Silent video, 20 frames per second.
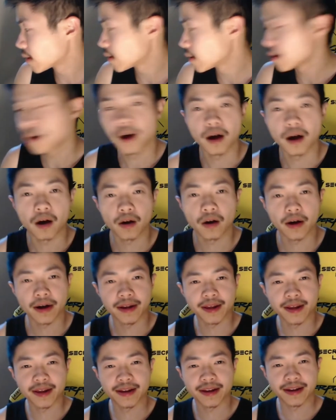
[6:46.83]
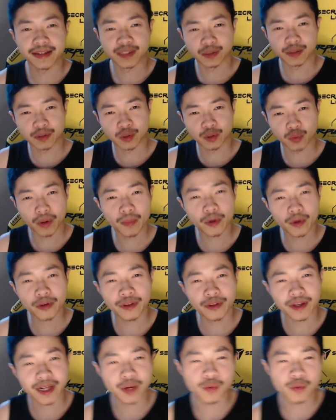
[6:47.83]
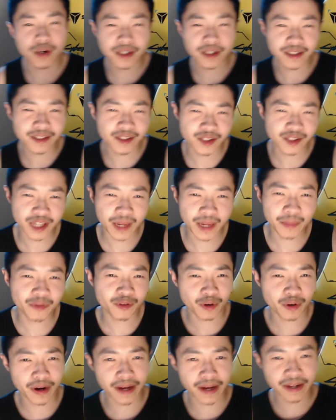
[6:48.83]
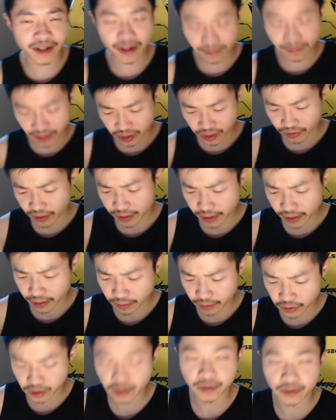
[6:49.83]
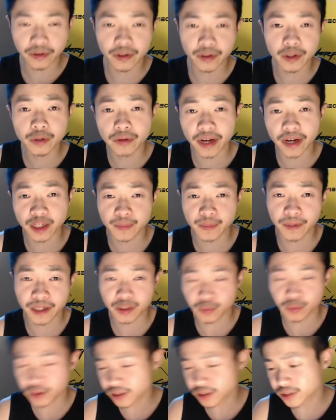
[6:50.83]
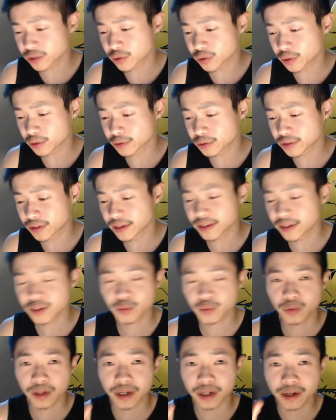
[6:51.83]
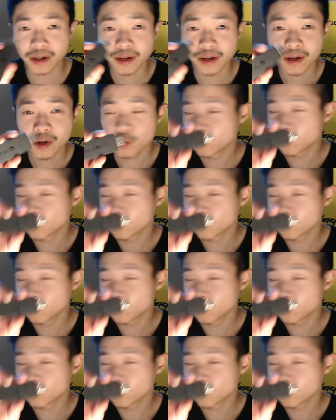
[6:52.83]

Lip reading: Alright, hey guys, there was one more thing I wanted to say before I ended off this video. So the new Xbox One controller does work with